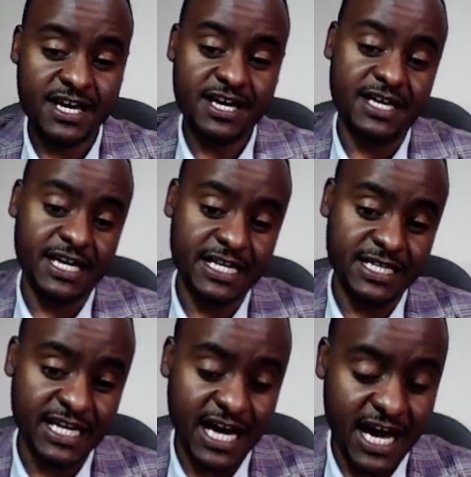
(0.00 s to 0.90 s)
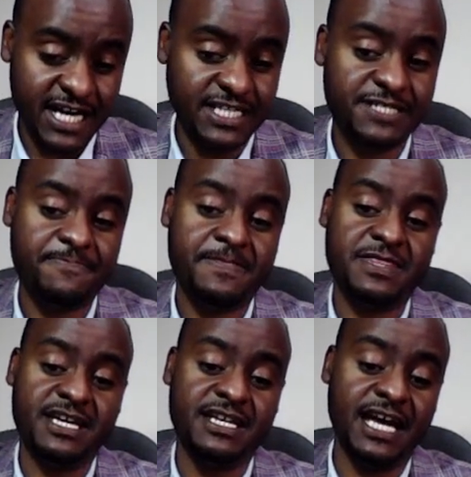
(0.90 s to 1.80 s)
and then add.
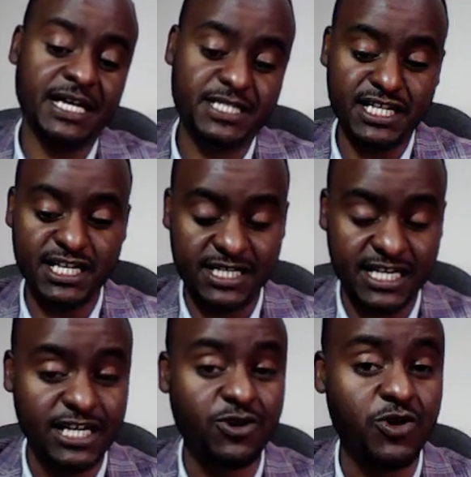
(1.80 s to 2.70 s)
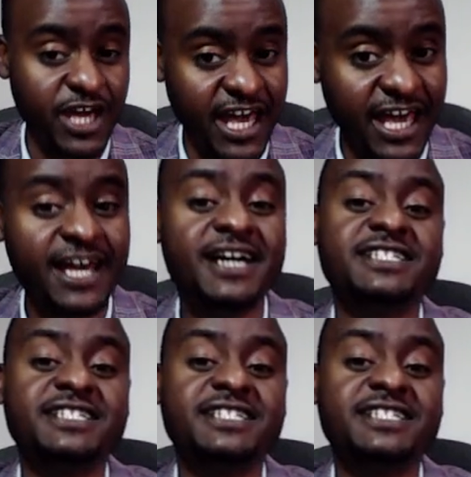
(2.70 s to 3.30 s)
Then lastly, click OK.